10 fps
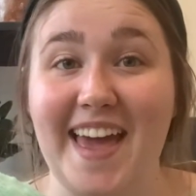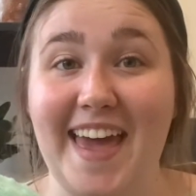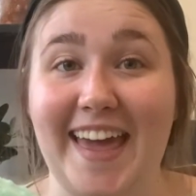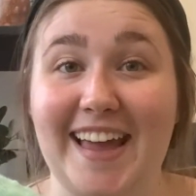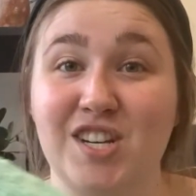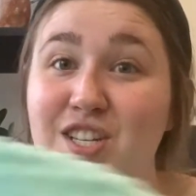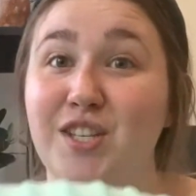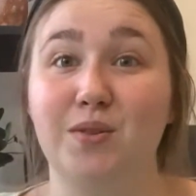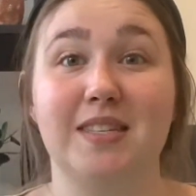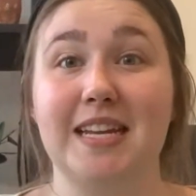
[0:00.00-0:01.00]
and just
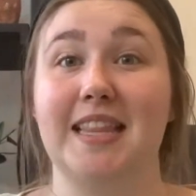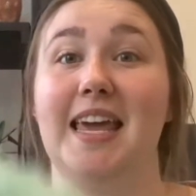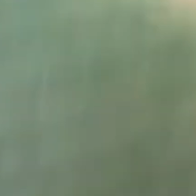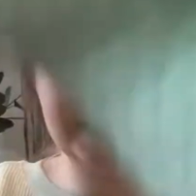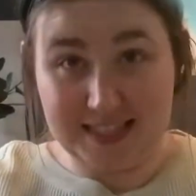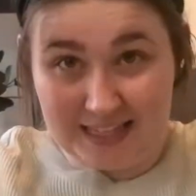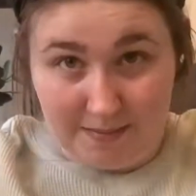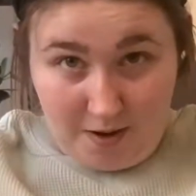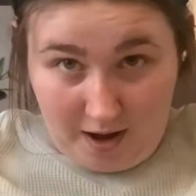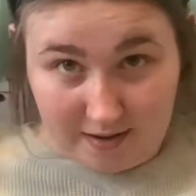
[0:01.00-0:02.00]
used it like to sleep
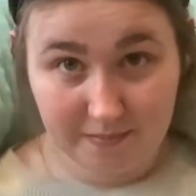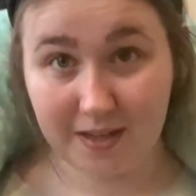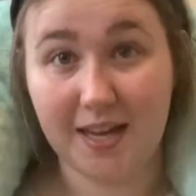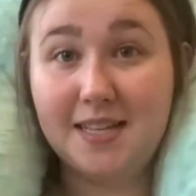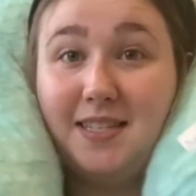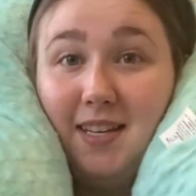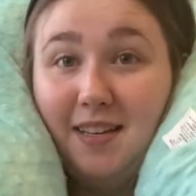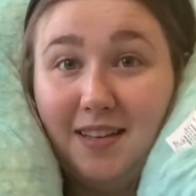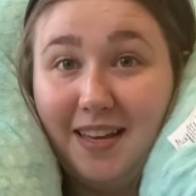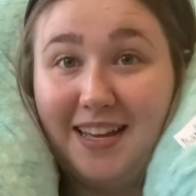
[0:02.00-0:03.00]
on because
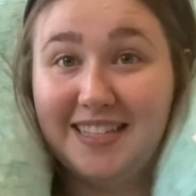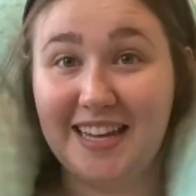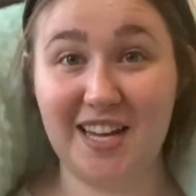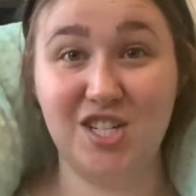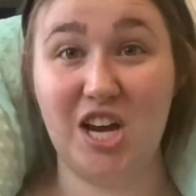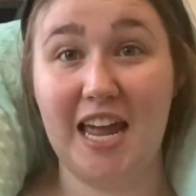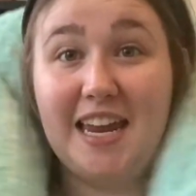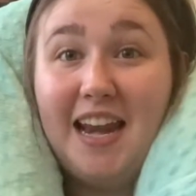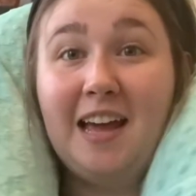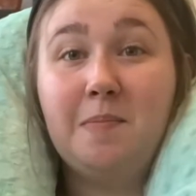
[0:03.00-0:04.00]
it's like a
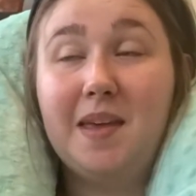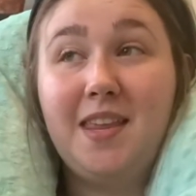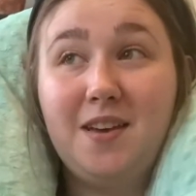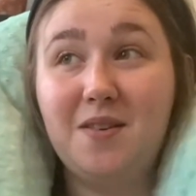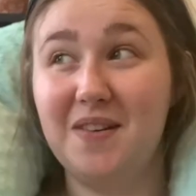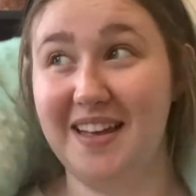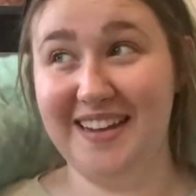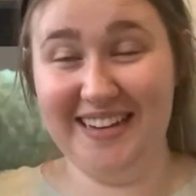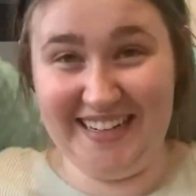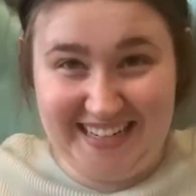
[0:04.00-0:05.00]
giant neck pillow.
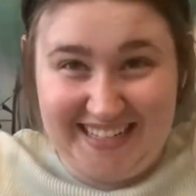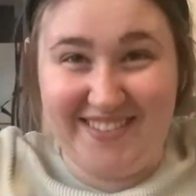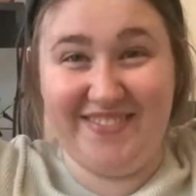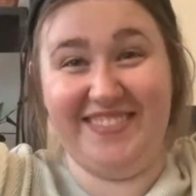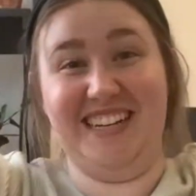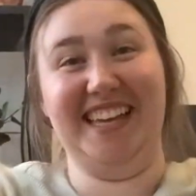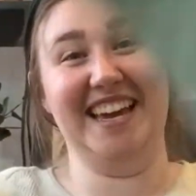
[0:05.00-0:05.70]
It's really